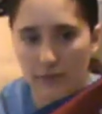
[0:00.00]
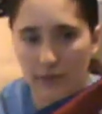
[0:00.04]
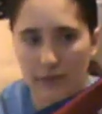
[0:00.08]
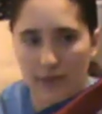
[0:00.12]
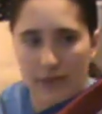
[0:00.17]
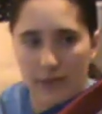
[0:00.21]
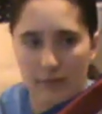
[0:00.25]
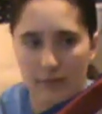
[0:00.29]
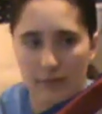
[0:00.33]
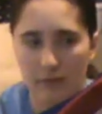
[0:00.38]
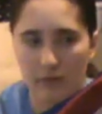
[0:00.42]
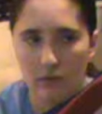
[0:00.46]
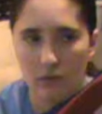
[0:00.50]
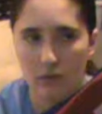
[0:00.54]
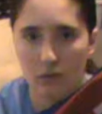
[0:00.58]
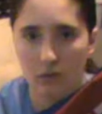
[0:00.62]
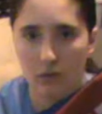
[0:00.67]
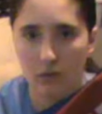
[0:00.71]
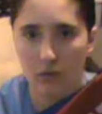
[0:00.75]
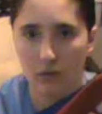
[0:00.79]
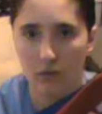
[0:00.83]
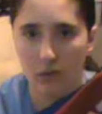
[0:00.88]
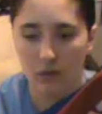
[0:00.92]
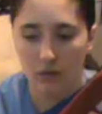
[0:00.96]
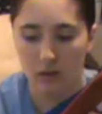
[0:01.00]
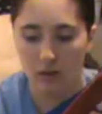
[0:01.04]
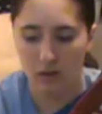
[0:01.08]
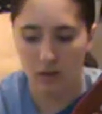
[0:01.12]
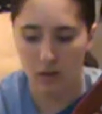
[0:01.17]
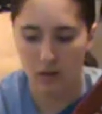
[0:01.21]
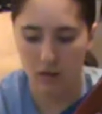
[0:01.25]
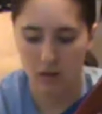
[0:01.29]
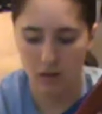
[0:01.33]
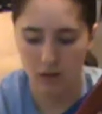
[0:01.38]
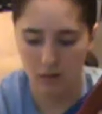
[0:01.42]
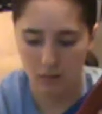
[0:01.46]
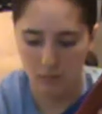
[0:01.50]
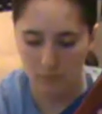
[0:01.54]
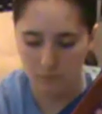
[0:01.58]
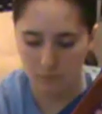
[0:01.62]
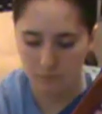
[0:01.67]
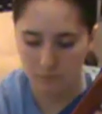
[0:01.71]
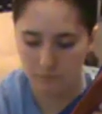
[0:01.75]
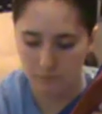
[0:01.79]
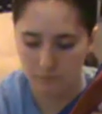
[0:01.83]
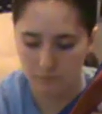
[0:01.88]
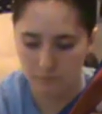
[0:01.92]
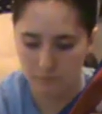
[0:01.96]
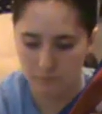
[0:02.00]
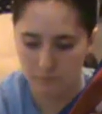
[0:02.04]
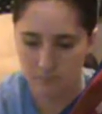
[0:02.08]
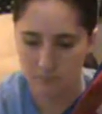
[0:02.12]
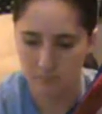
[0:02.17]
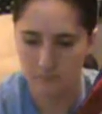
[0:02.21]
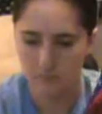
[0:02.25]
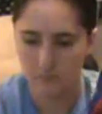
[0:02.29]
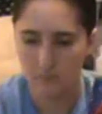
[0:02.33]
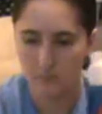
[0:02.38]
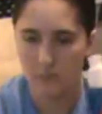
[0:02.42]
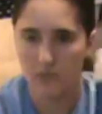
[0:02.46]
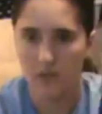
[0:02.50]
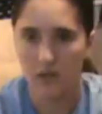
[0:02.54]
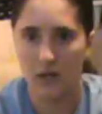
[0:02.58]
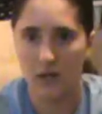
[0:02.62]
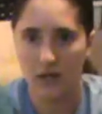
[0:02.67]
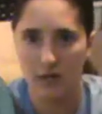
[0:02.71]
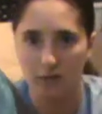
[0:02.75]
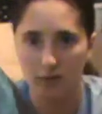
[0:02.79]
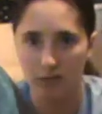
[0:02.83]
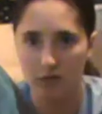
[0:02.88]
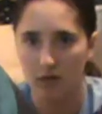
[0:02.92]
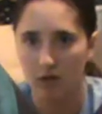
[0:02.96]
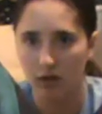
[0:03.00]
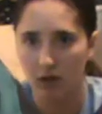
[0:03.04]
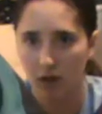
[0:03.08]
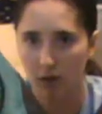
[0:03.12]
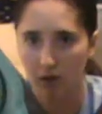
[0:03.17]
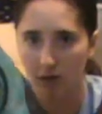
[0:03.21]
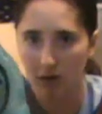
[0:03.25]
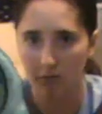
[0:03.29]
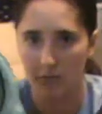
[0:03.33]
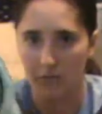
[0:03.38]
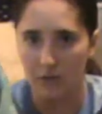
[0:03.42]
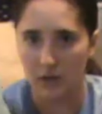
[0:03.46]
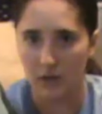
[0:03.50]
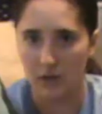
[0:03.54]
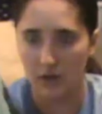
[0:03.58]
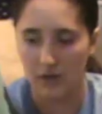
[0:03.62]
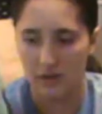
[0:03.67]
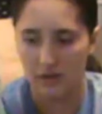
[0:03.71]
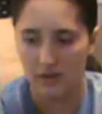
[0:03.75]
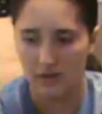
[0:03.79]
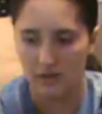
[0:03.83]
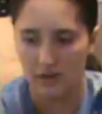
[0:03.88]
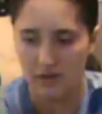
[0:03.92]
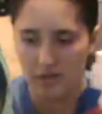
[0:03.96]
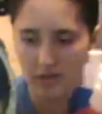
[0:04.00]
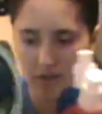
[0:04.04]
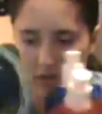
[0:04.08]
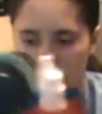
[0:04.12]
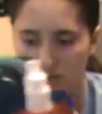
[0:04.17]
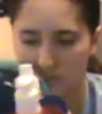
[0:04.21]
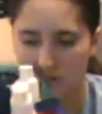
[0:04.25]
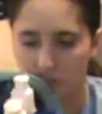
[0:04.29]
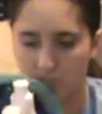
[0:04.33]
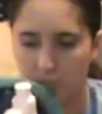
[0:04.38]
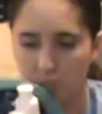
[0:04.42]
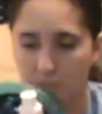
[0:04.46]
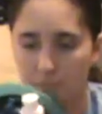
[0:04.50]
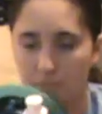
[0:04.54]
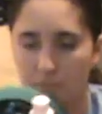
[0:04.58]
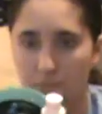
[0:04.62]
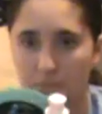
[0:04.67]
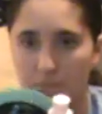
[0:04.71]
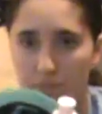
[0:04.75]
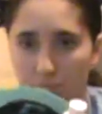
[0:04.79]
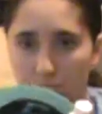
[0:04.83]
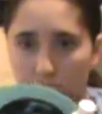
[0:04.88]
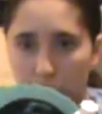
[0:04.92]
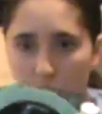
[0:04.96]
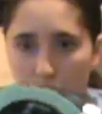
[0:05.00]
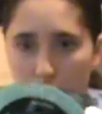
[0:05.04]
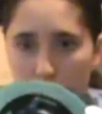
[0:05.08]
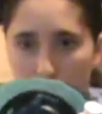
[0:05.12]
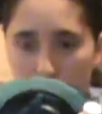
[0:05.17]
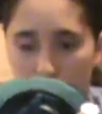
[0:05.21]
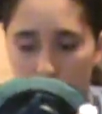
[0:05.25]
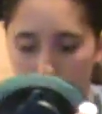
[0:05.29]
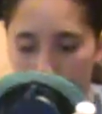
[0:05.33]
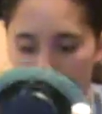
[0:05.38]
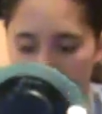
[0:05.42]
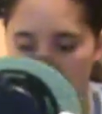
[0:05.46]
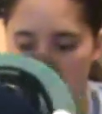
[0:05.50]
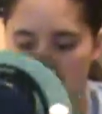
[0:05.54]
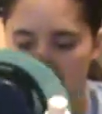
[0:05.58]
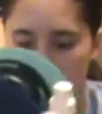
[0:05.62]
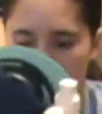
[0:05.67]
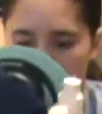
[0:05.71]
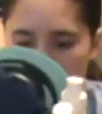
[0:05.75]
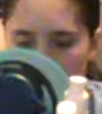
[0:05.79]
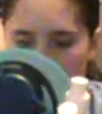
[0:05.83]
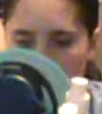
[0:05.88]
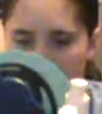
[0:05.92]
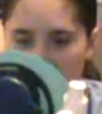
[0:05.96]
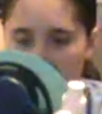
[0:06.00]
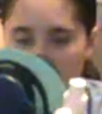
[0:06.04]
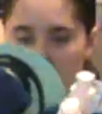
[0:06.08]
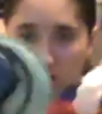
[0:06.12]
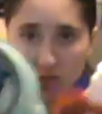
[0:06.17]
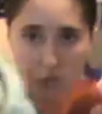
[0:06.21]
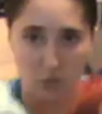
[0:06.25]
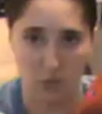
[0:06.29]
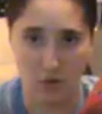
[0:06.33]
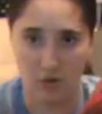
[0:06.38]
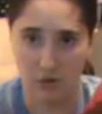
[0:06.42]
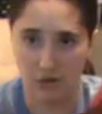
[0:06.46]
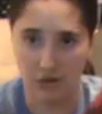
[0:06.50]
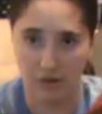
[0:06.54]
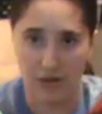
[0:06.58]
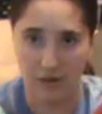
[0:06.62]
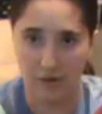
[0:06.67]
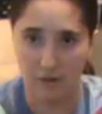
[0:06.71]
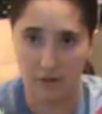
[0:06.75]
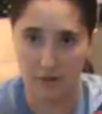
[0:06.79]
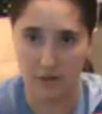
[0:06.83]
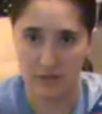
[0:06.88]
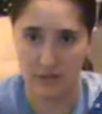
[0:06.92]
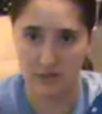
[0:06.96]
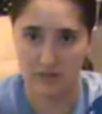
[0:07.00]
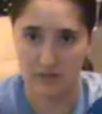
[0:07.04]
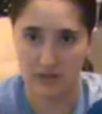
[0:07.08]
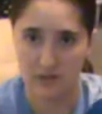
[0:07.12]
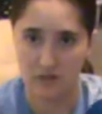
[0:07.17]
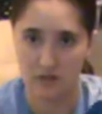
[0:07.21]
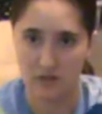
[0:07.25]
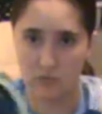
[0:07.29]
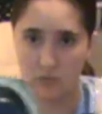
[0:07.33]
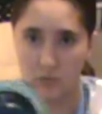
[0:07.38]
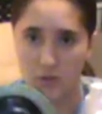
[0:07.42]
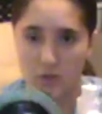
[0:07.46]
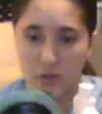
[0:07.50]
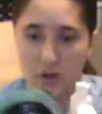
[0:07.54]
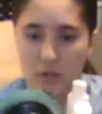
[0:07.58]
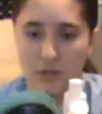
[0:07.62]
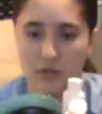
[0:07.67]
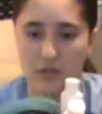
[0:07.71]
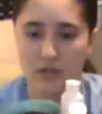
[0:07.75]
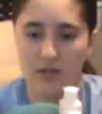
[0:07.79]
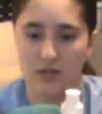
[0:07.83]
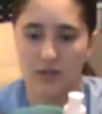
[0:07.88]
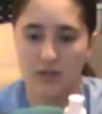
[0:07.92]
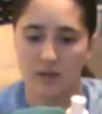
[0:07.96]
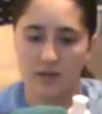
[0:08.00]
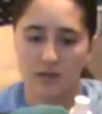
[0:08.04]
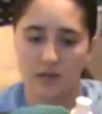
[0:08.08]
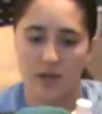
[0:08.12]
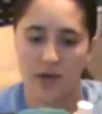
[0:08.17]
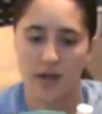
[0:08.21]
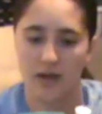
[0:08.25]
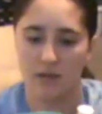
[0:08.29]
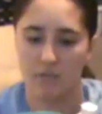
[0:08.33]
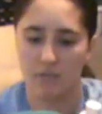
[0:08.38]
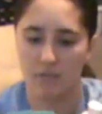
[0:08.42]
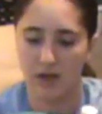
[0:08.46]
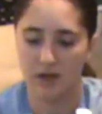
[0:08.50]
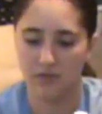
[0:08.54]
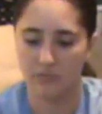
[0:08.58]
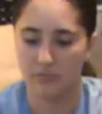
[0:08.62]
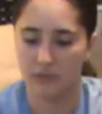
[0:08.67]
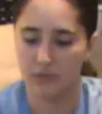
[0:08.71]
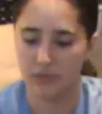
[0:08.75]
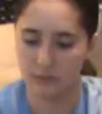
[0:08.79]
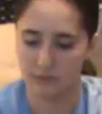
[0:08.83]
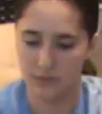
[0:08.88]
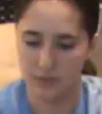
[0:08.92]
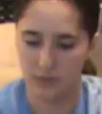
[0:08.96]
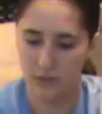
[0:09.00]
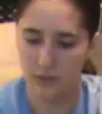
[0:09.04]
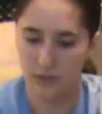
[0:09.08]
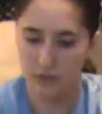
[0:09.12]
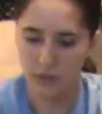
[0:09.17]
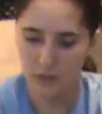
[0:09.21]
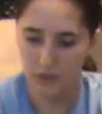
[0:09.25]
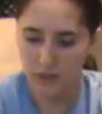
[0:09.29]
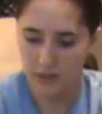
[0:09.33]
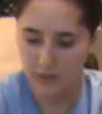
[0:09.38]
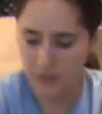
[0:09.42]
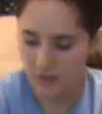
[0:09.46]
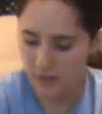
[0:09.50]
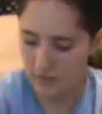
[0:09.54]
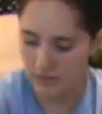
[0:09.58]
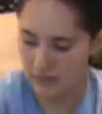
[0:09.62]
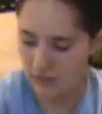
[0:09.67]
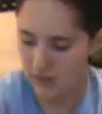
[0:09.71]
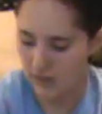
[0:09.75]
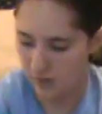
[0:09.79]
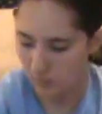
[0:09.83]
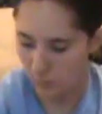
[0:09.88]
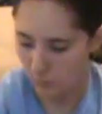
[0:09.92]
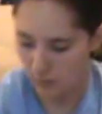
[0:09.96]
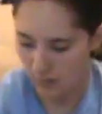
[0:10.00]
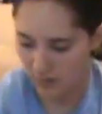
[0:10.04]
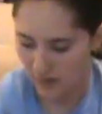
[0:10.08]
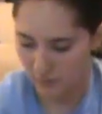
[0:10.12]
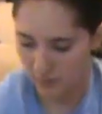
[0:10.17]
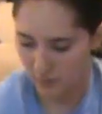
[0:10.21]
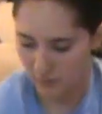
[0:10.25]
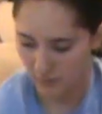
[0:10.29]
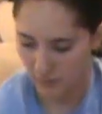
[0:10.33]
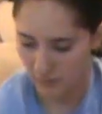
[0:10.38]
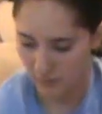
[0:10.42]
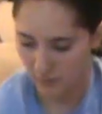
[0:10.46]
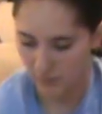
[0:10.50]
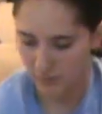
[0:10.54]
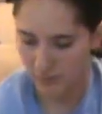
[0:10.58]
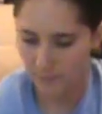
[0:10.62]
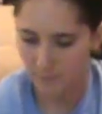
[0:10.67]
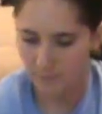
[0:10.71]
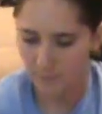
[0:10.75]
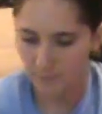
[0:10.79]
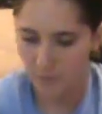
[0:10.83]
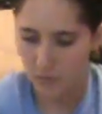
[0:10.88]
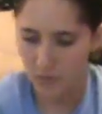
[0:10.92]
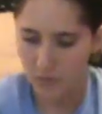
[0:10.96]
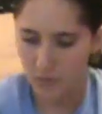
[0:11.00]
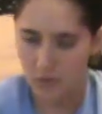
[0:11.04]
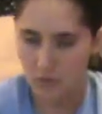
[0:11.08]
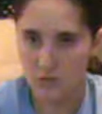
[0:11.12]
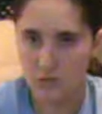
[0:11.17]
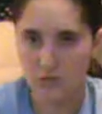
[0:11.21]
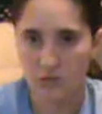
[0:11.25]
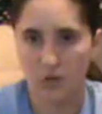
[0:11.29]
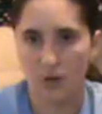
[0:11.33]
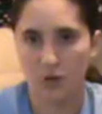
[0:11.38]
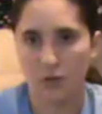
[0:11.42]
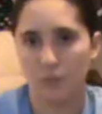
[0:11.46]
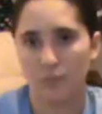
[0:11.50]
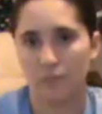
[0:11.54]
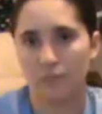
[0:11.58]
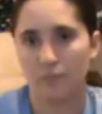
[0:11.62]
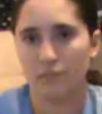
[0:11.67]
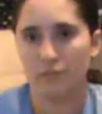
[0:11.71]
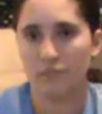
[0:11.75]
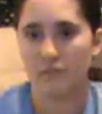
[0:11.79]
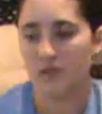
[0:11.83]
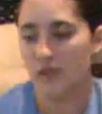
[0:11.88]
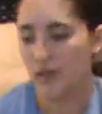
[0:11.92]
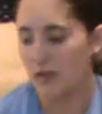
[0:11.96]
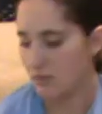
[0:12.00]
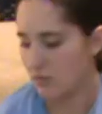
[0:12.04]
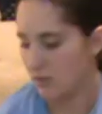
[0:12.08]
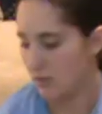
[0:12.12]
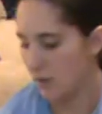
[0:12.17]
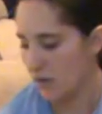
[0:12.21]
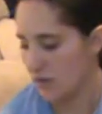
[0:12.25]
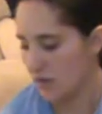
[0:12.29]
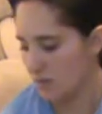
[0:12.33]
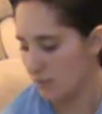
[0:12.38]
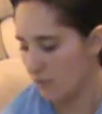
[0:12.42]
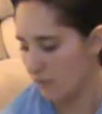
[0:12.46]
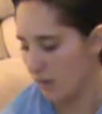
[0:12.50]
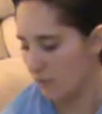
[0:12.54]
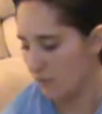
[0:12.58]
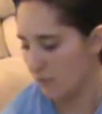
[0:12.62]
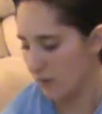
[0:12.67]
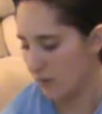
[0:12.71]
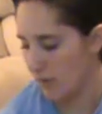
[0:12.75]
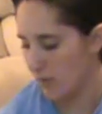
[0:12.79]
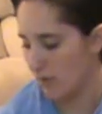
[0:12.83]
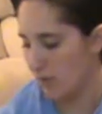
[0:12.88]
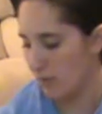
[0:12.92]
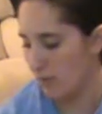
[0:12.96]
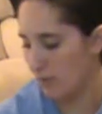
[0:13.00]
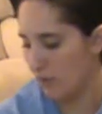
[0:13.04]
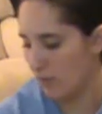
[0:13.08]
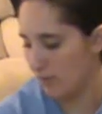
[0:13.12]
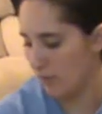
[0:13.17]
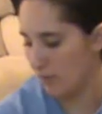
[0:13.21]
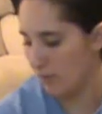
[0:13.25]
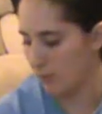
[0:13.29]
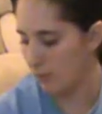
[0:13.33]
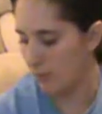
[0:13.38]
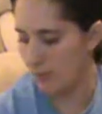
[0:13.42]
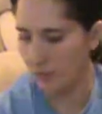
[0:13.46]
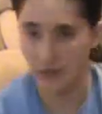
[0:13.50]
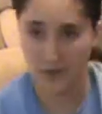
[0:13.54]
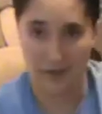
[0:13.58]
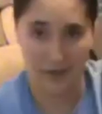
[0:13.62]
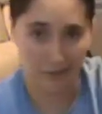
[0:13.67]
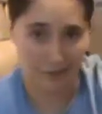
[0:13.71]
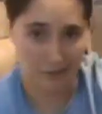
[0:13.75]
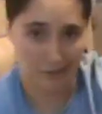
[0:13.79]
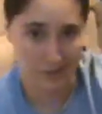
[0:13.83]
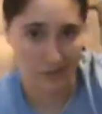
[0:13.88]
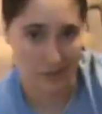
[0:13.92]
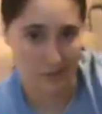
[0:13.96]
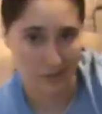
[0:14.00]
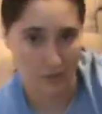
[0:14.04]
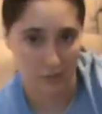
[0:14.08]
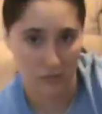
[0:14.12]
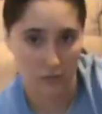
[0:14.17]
had to. And, you know, I really like this system of this water carrying system. You know, it's kind of my favorite. It's kind of what I prefer. So, thanks for watching my video on my water carrying